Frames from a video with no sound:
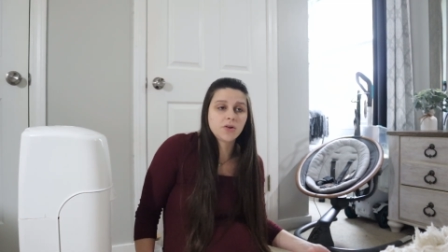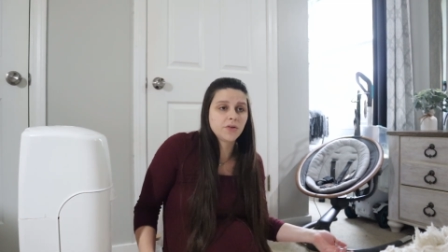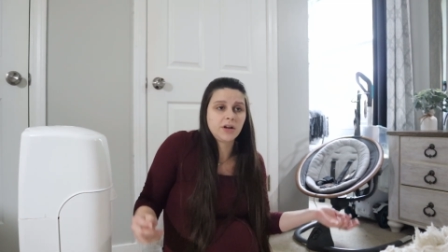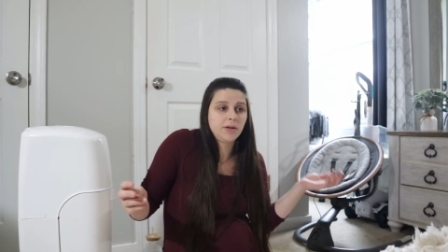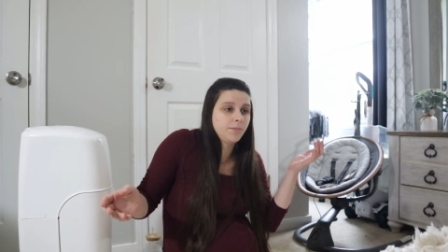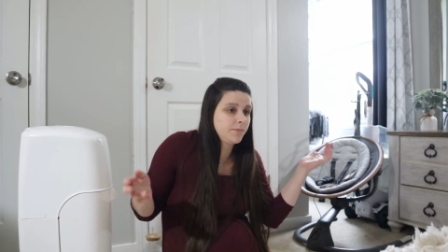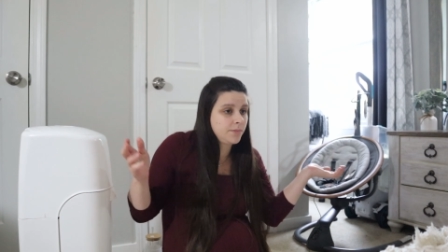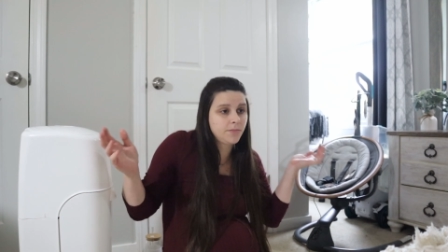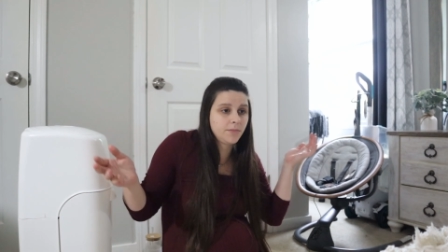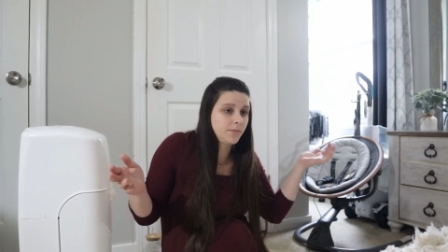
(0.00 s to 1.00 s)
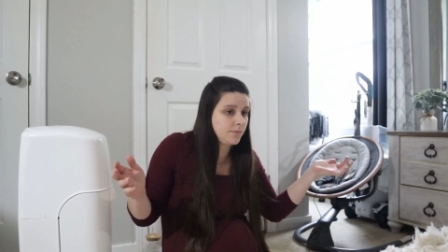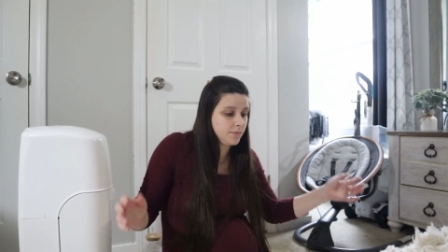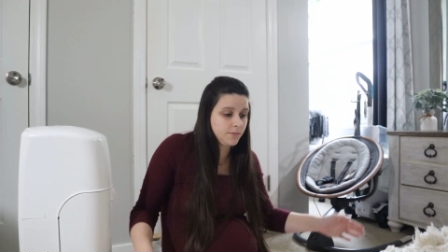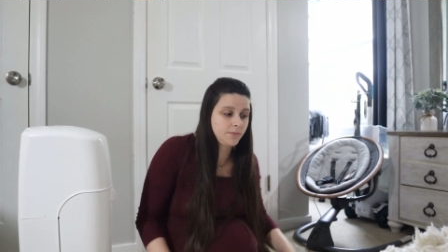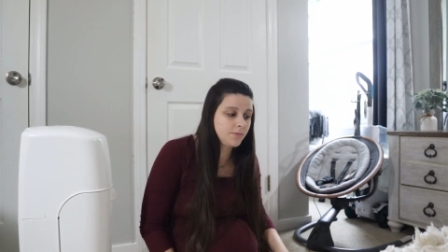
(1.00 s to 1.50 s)
already
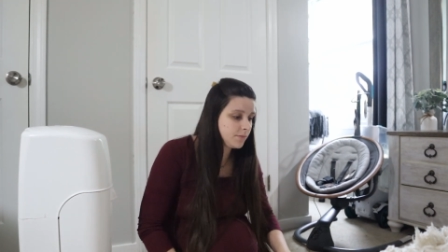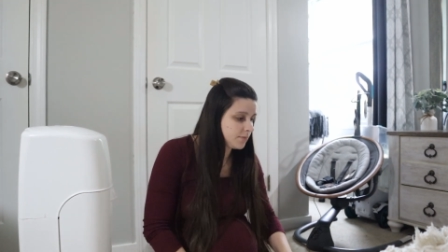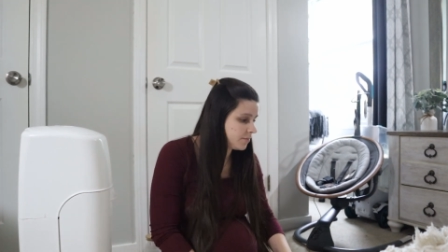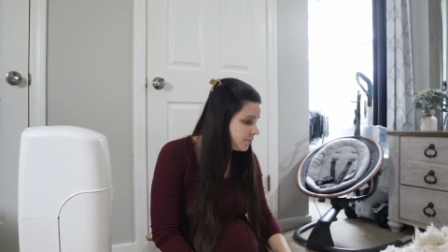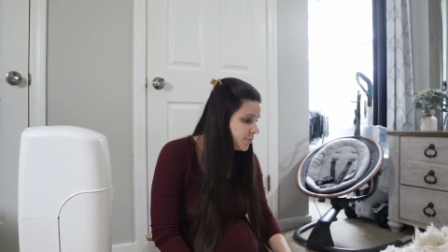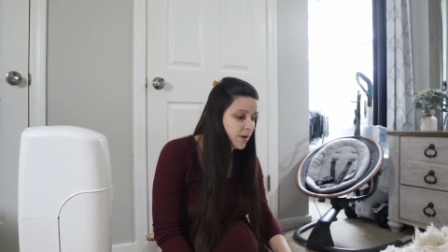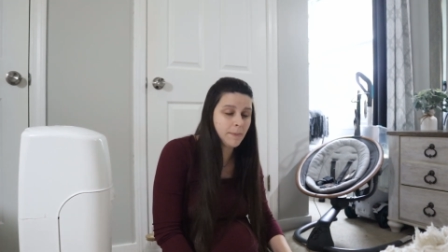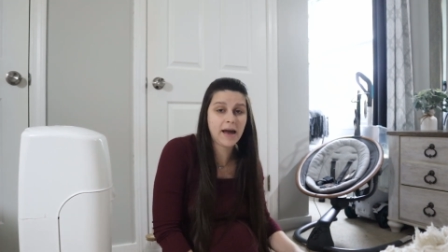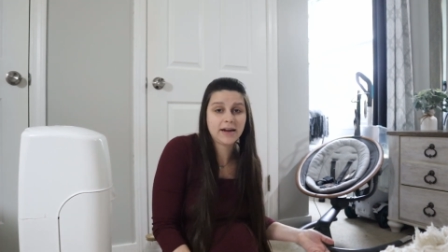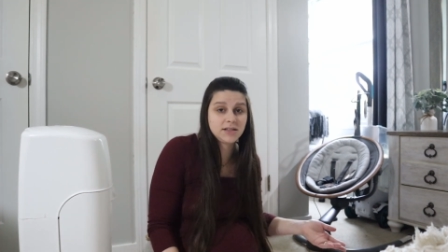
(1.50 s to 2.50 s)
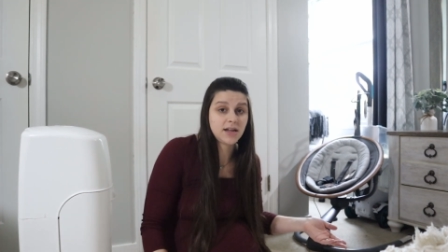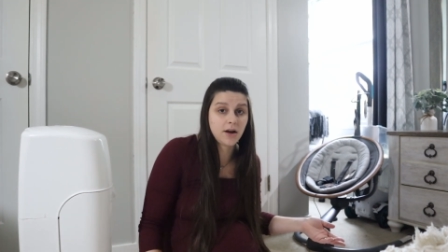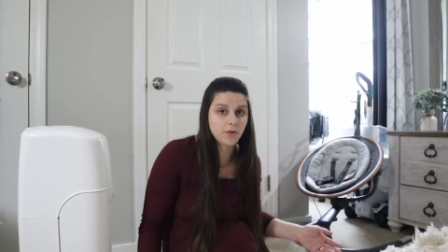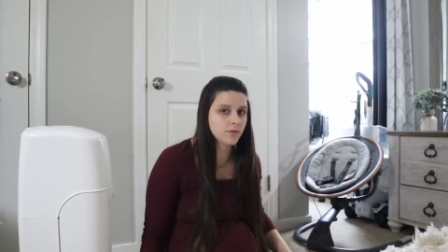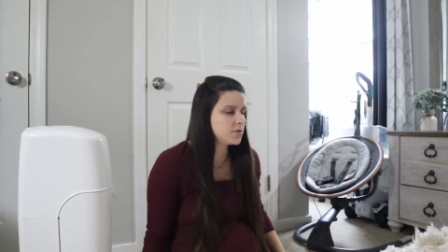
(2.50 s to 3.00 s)
pretty maxed
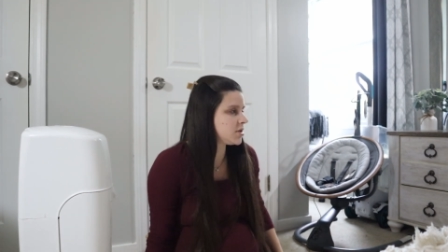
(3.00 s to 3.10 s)
out.